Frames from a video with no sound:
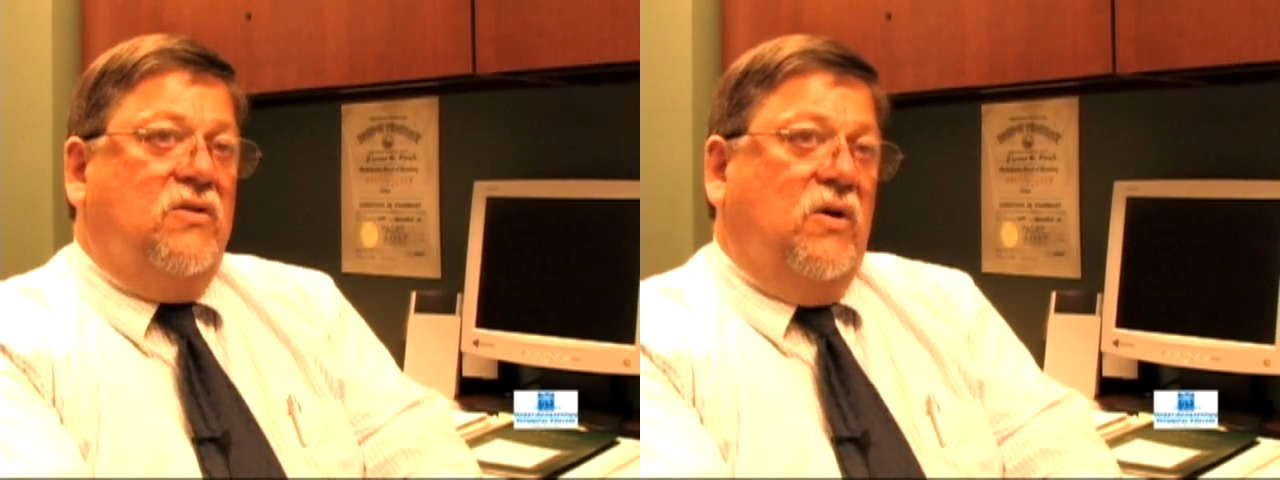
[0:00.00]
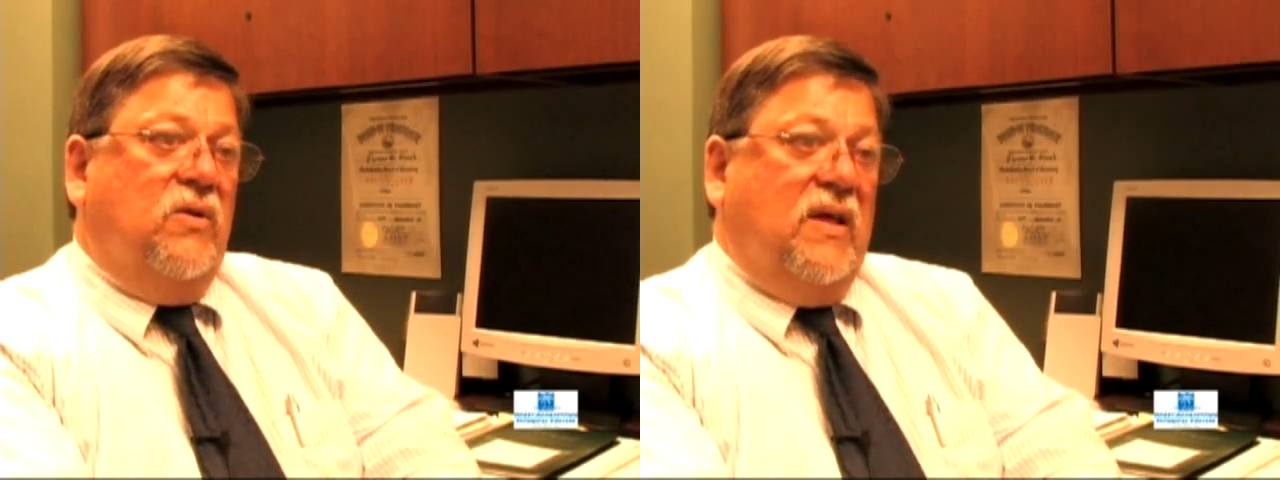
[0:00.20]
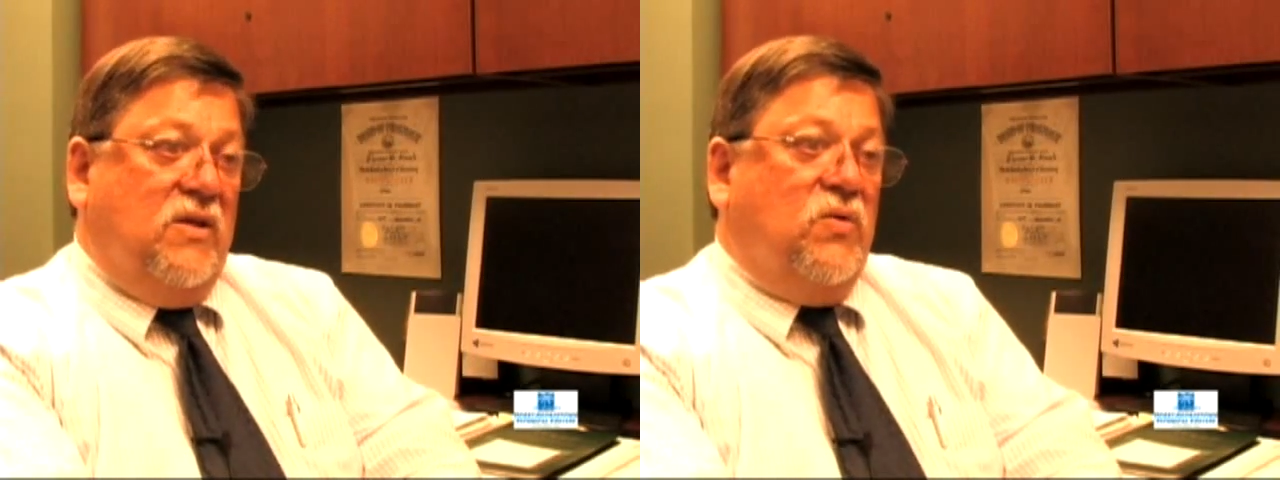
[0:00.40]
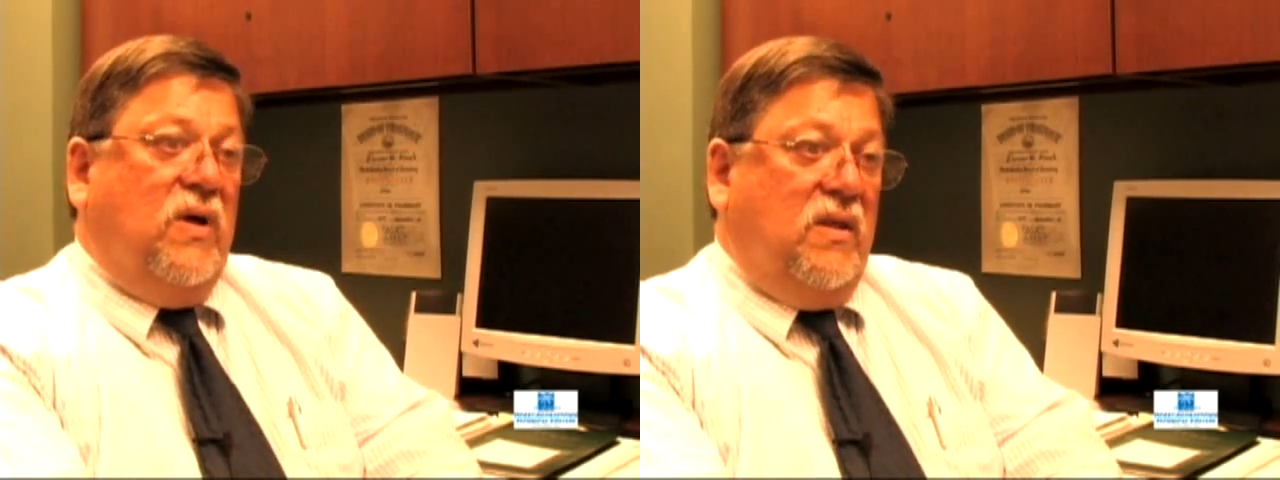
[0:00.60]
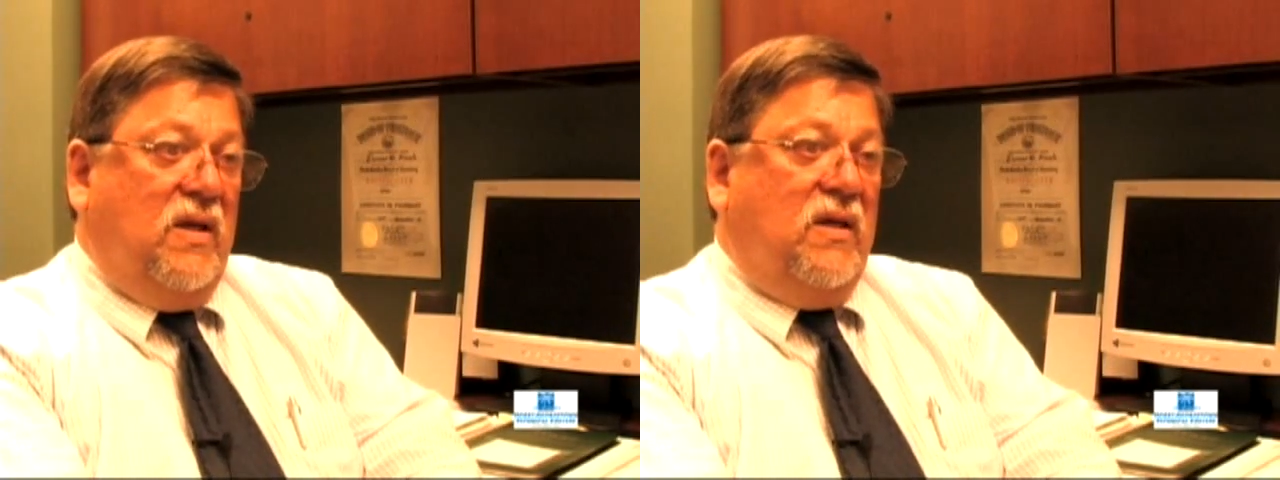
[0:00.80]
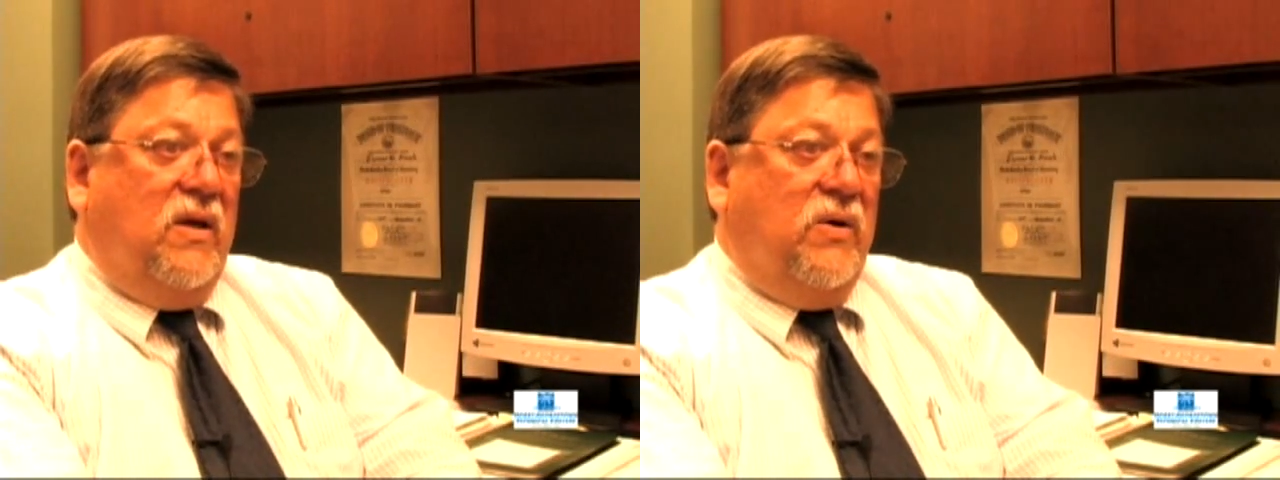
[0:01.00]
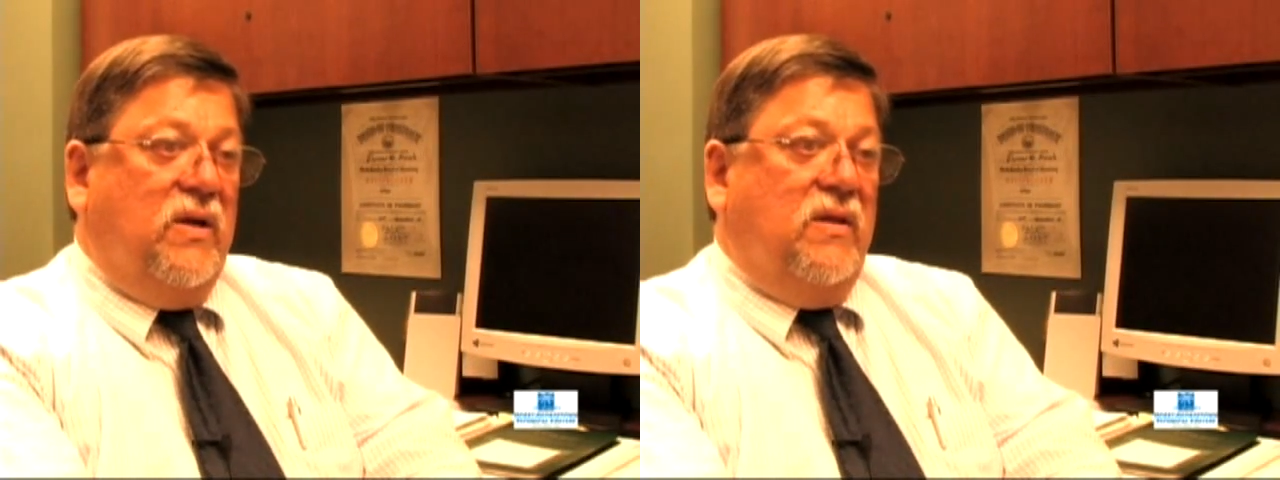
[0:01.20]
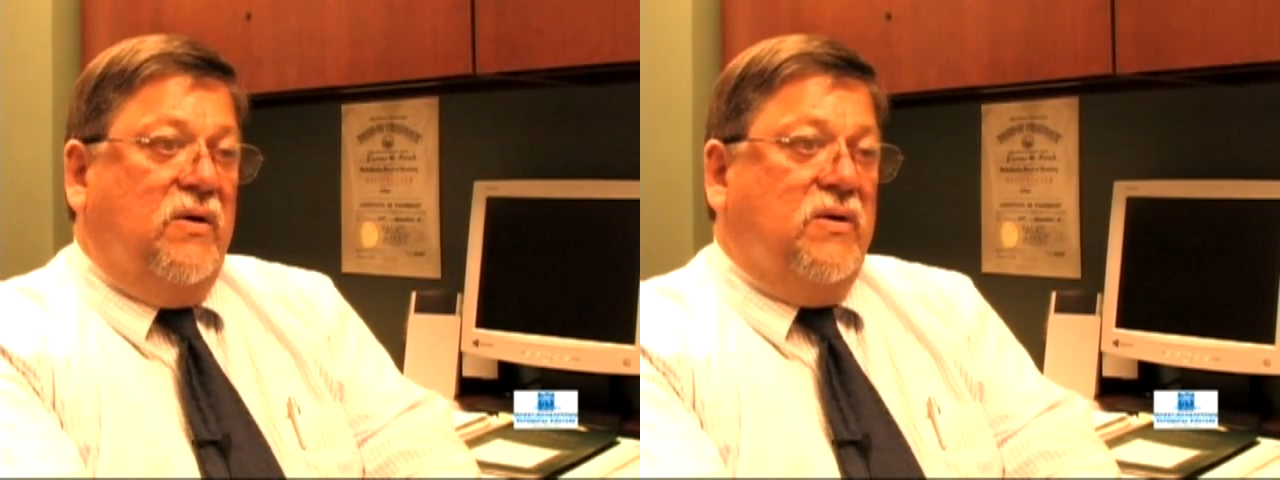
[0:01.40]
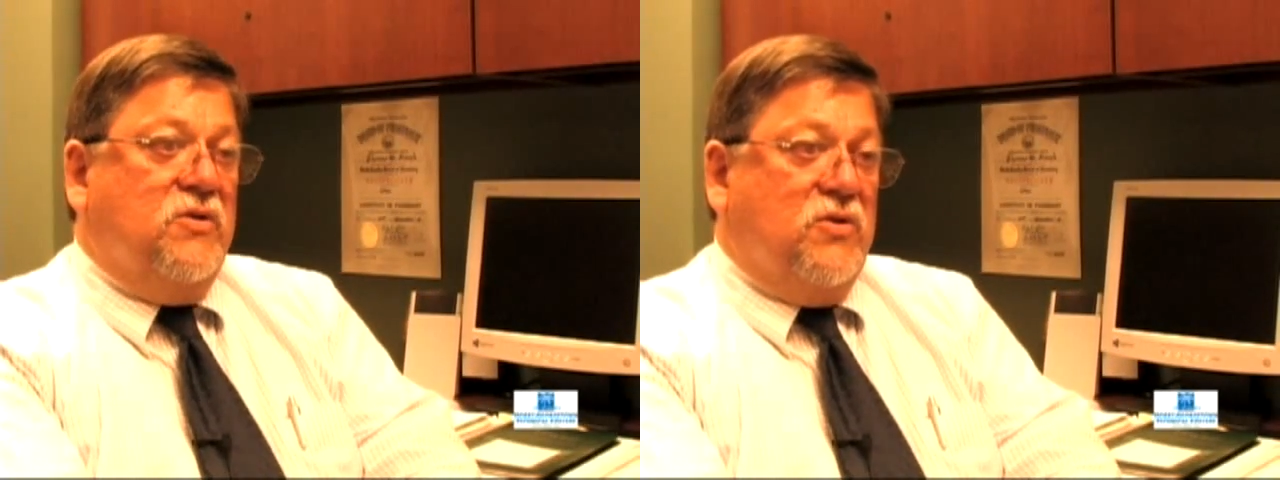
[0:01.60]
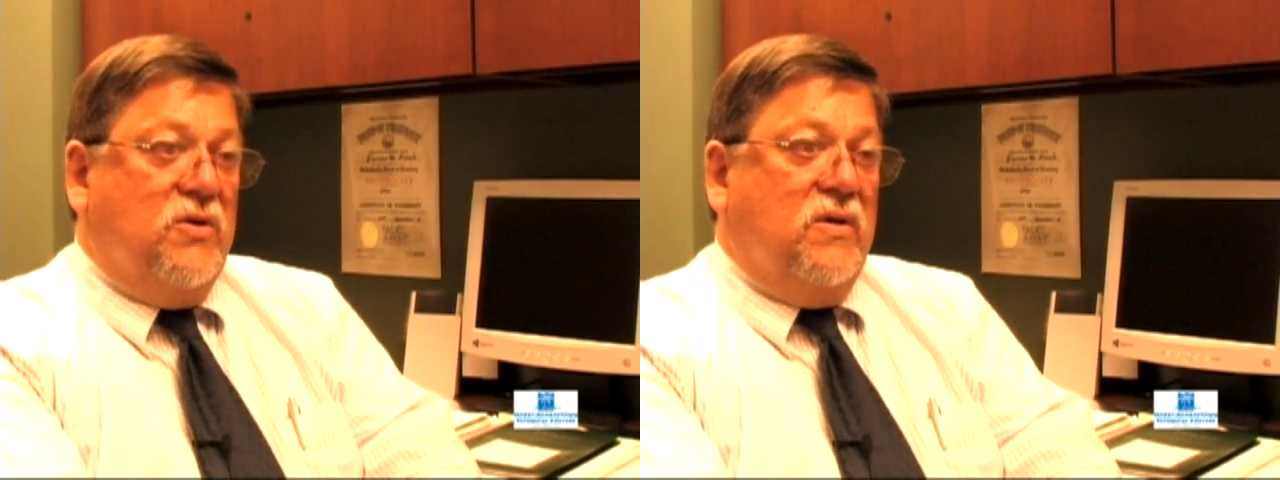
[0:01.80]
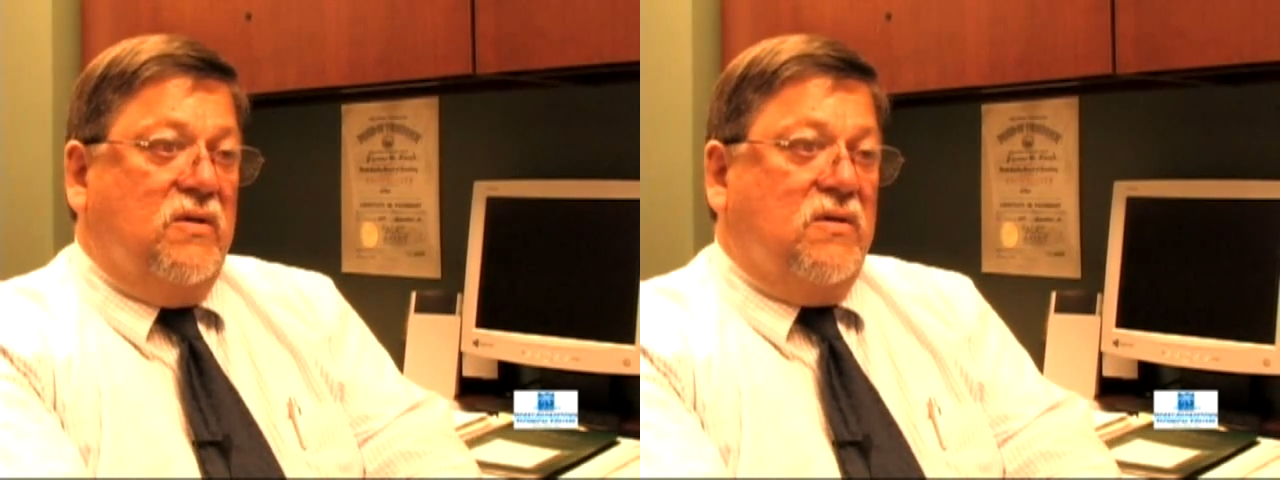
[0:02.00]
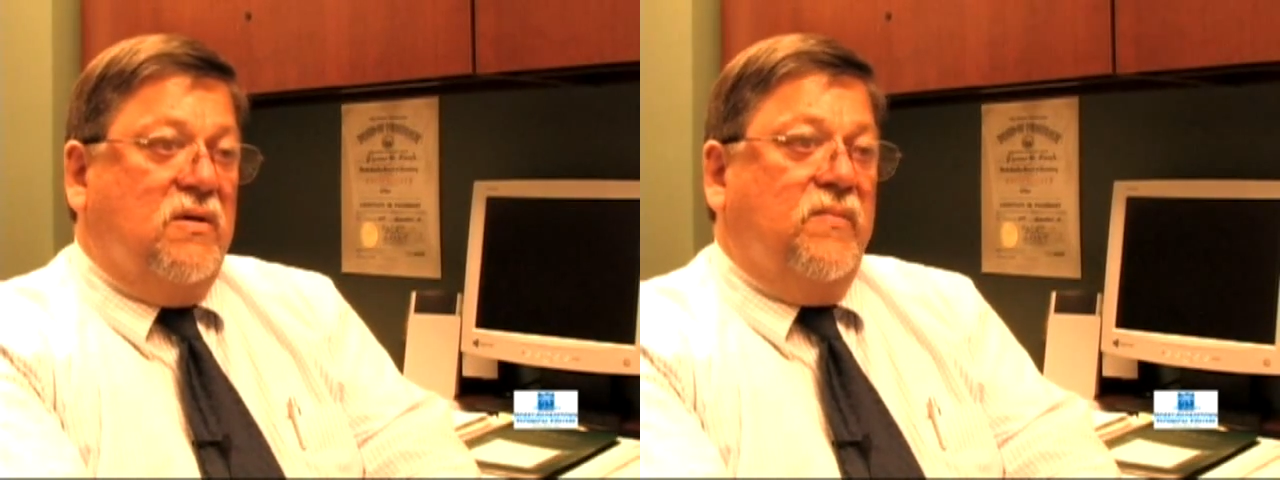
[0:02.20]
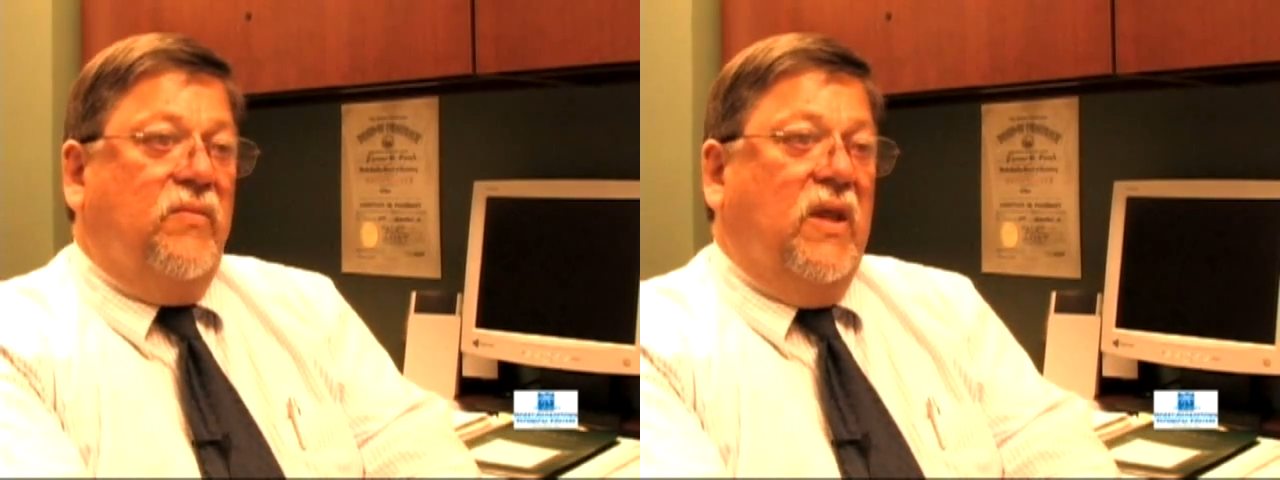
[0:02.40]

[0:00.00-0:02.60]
So that's why they carry their insurance,